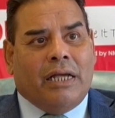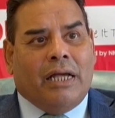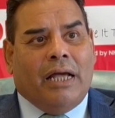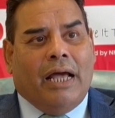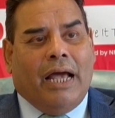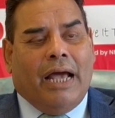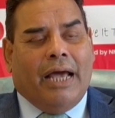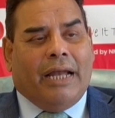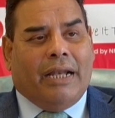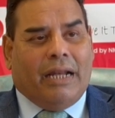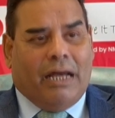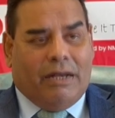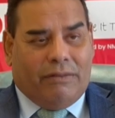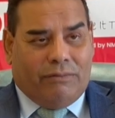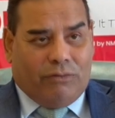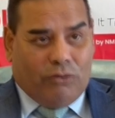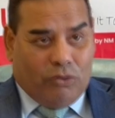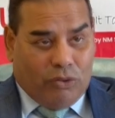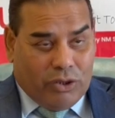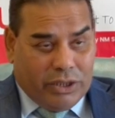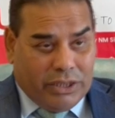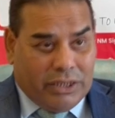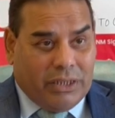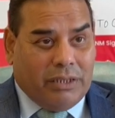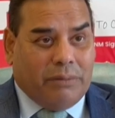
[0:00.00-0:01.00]
and I've
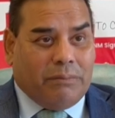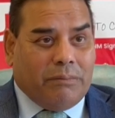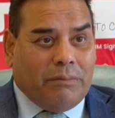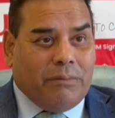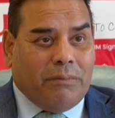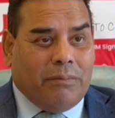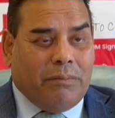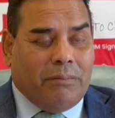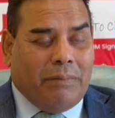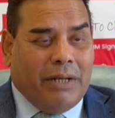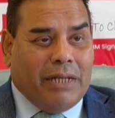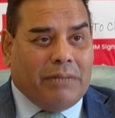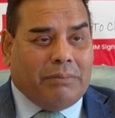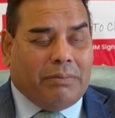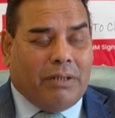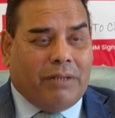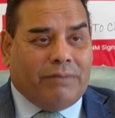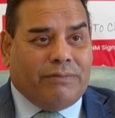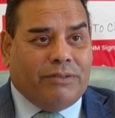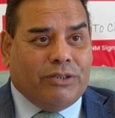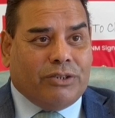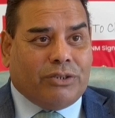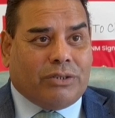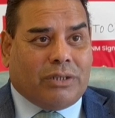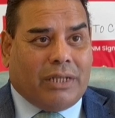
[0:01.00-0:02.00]
already made my
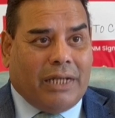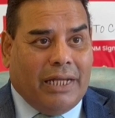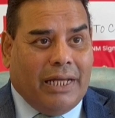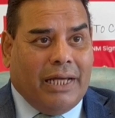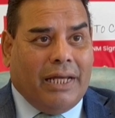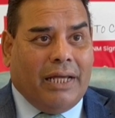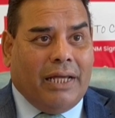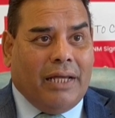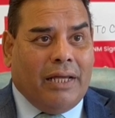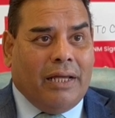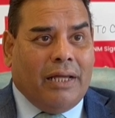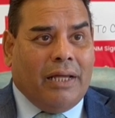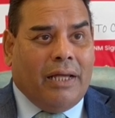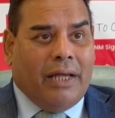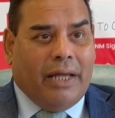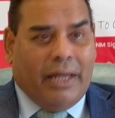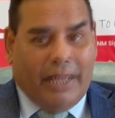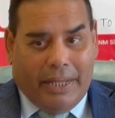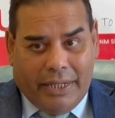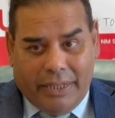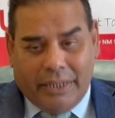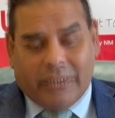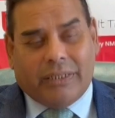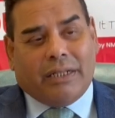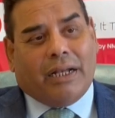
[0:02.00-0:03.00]
views clear
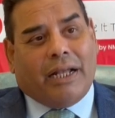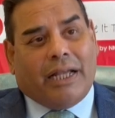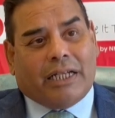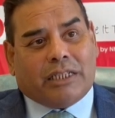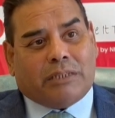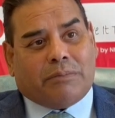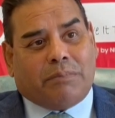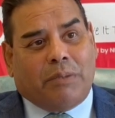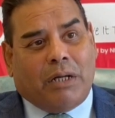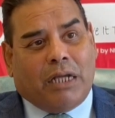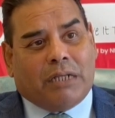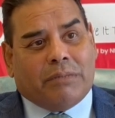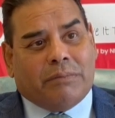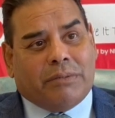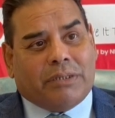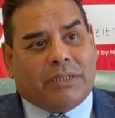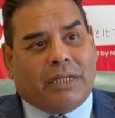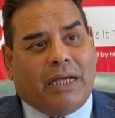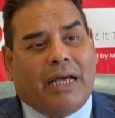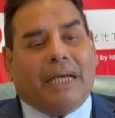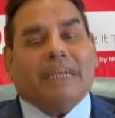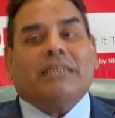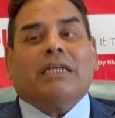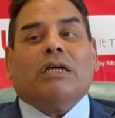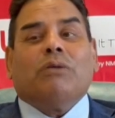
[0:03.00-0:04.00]
in the last Parliament,
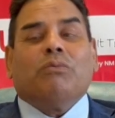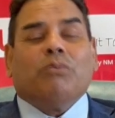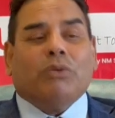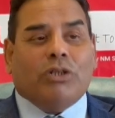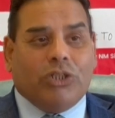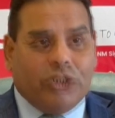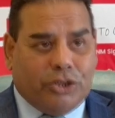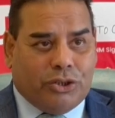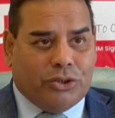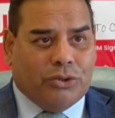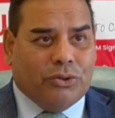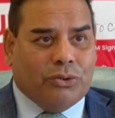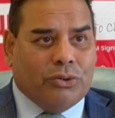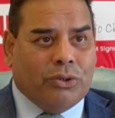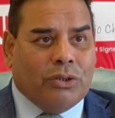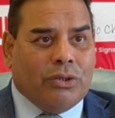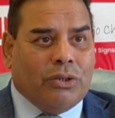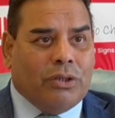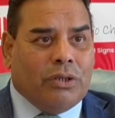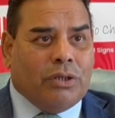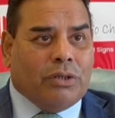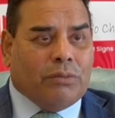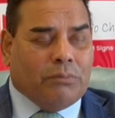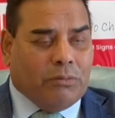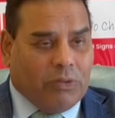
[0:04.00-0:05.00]
as I will do
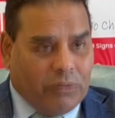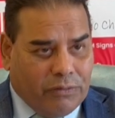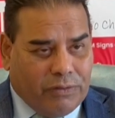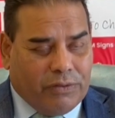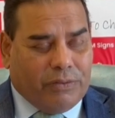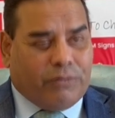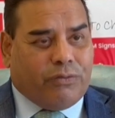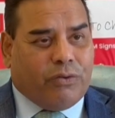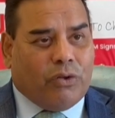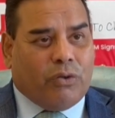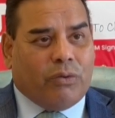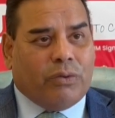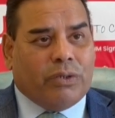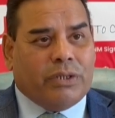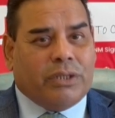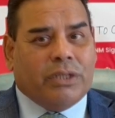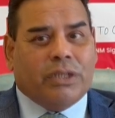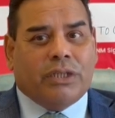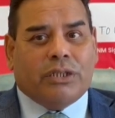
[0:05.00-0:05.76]
moving forward,